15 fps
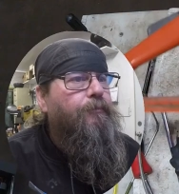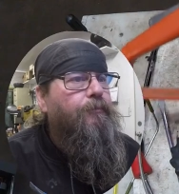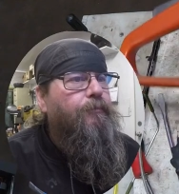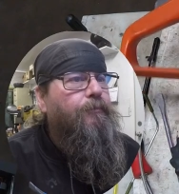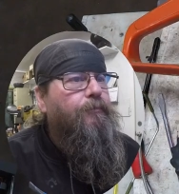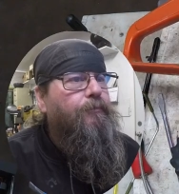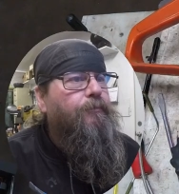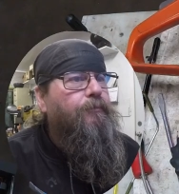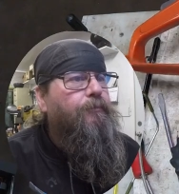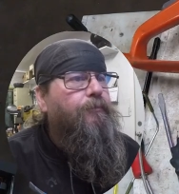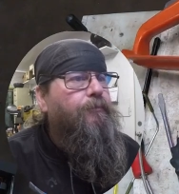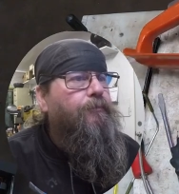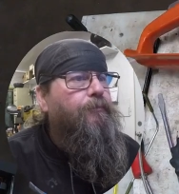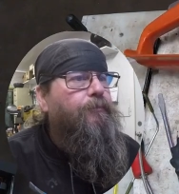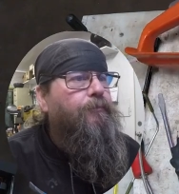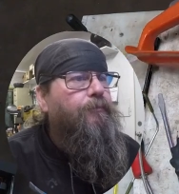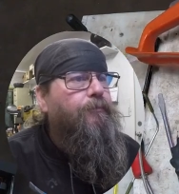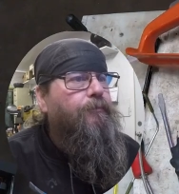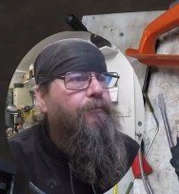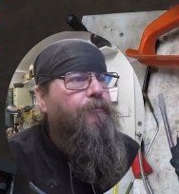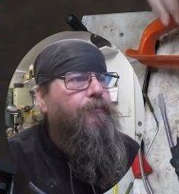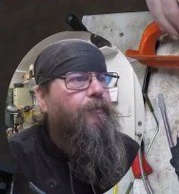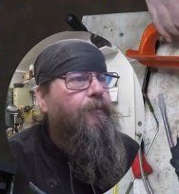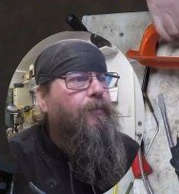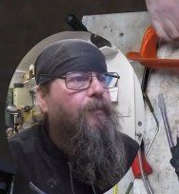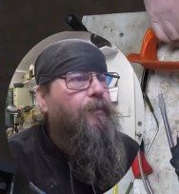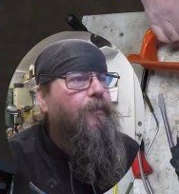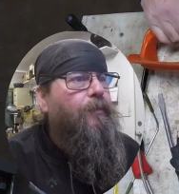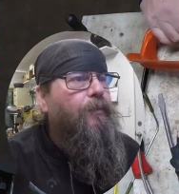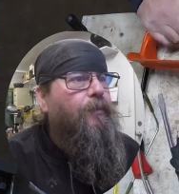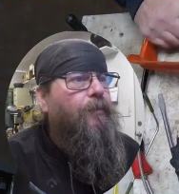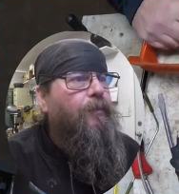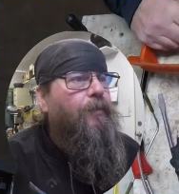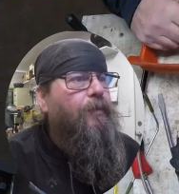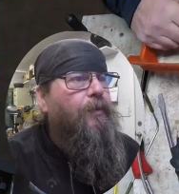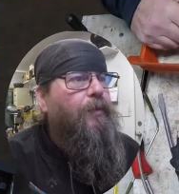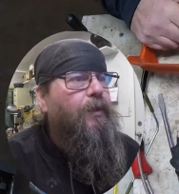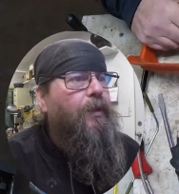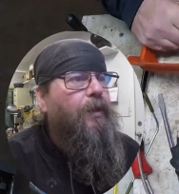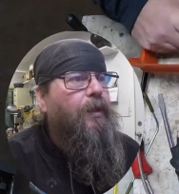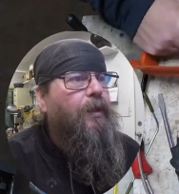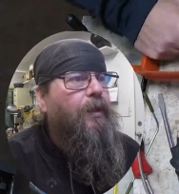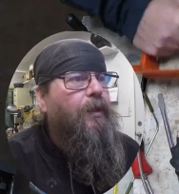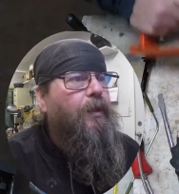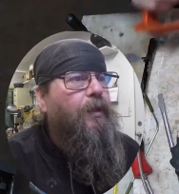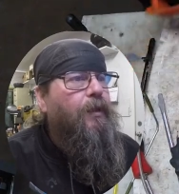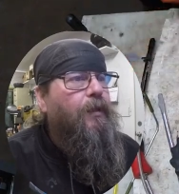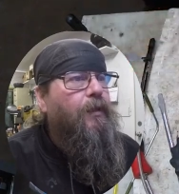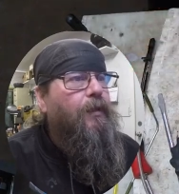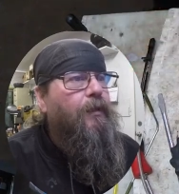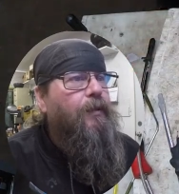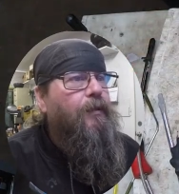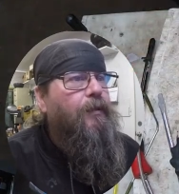No one is speaking in this clip.